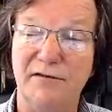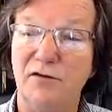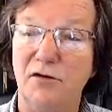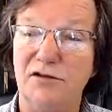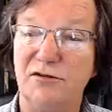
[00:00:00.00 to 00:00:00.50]
Of
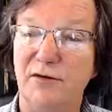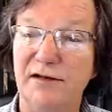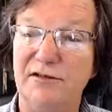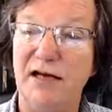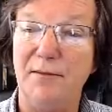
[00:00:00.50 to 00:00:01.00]
course, the way
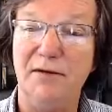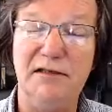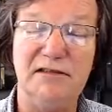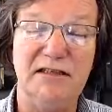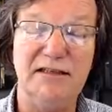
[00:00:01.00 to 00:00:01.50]
the
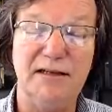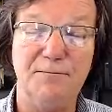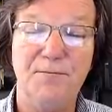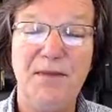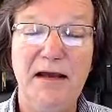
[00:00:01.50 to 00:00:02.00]
Japanese did
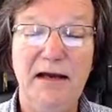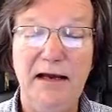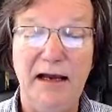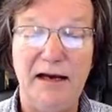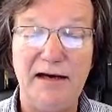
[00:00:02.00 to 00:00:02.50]
them,
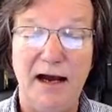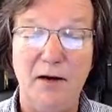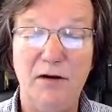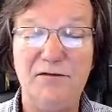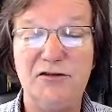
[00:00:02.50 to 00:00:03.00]
and
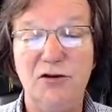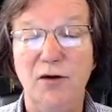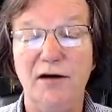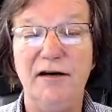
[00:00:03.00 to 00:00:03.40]
it went for two hundred and